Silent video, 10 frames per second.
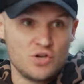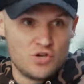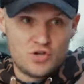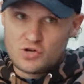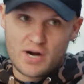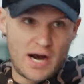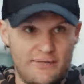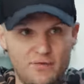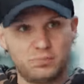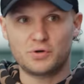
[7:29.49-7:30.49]
You're kind
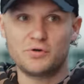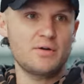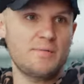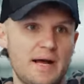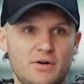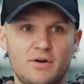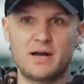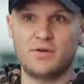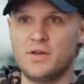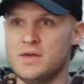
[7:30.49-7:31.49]
of a blur in the
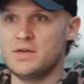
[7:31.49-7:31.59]
background